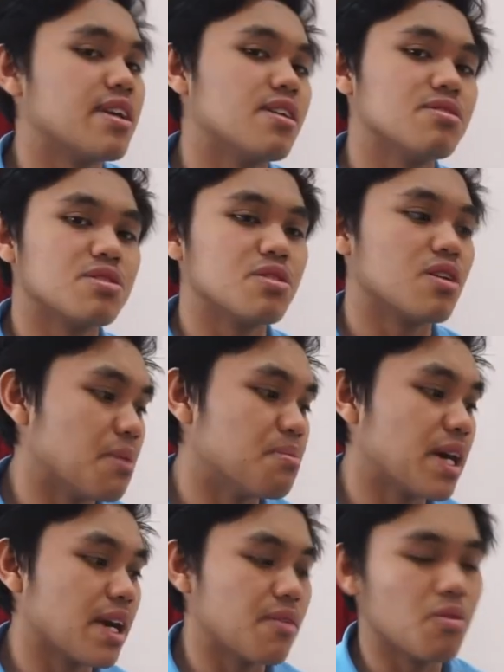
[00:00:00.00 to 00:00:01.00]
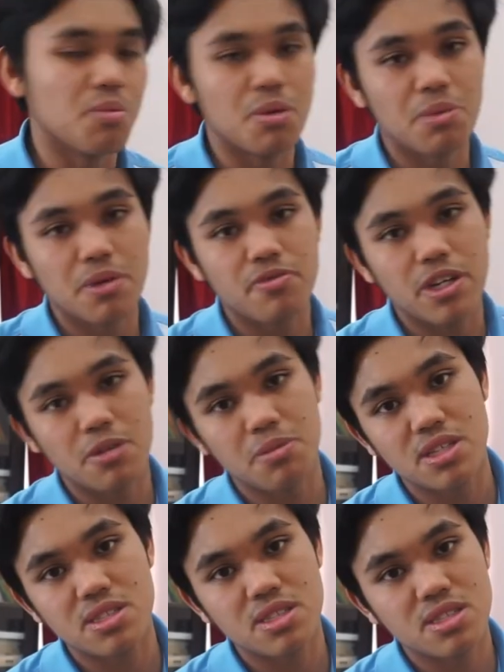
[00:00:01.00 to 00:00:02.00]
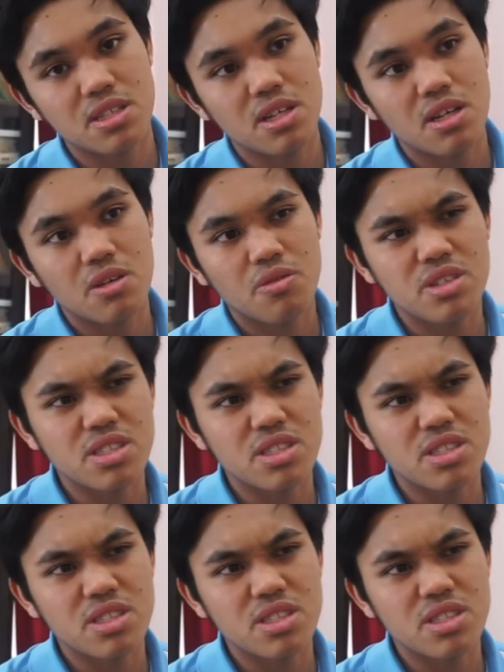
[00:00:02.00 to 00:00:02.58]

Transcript: and also my back end will be my Firebase, which